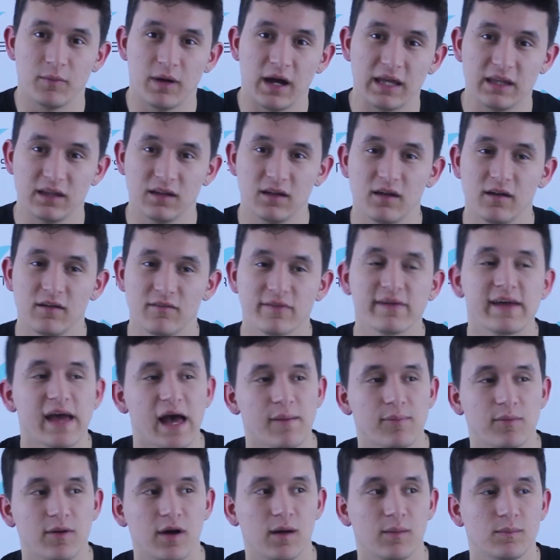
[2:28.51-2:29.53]
I love
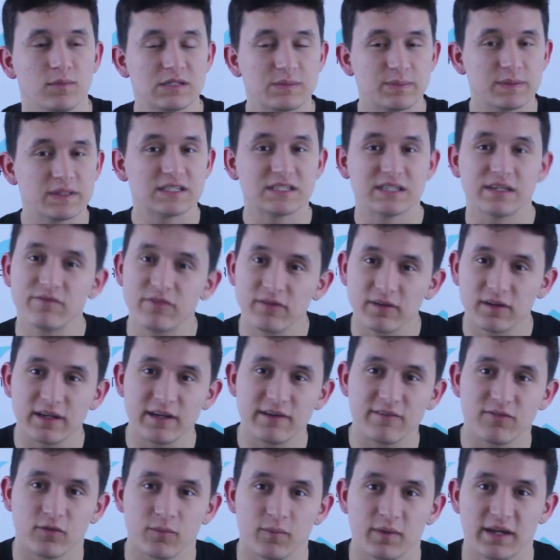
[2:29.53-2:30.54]
Capcom
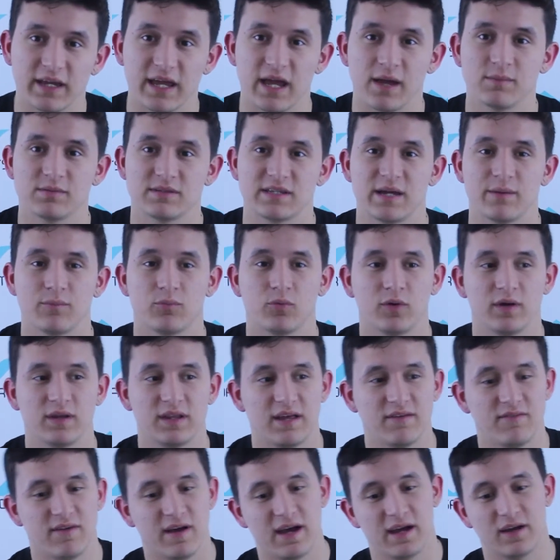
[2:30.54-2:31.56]
specifically from a game standpoint.
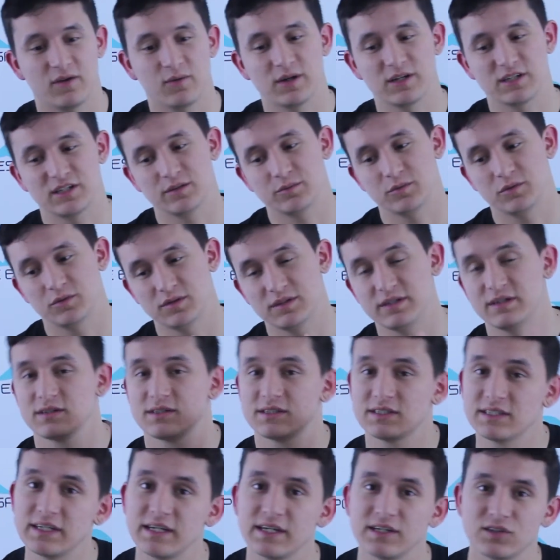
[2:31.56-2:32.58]
They've had questionable
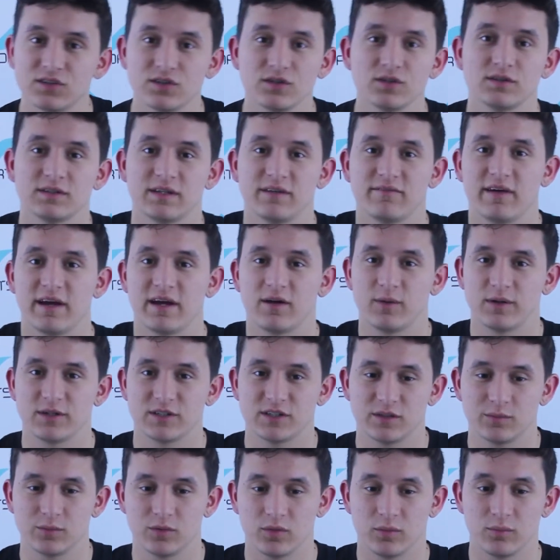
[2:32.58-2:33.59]
DLC issues. They've had
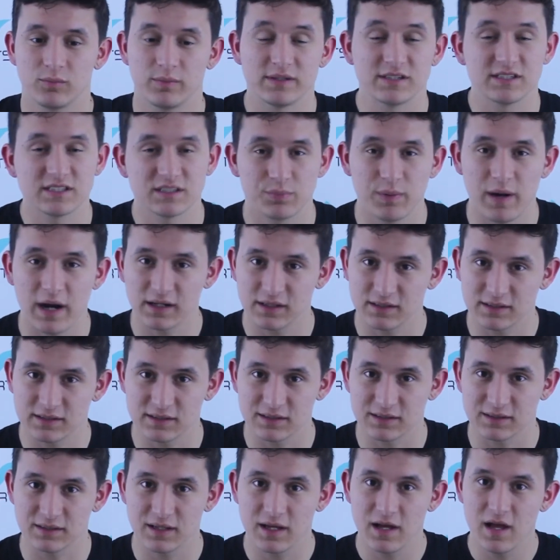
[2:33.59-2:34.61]
questionable business
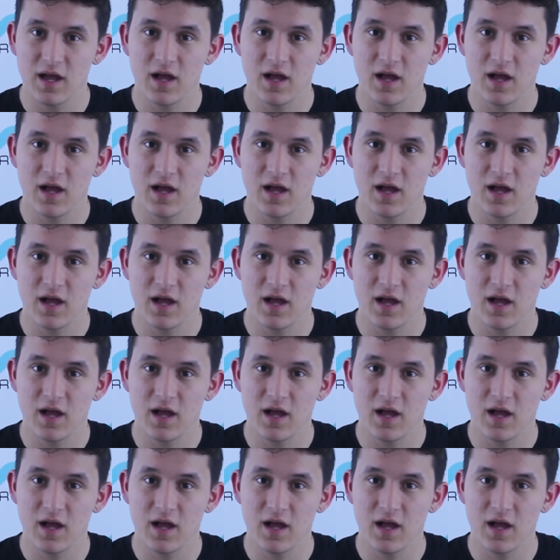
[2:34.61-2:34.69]
practices.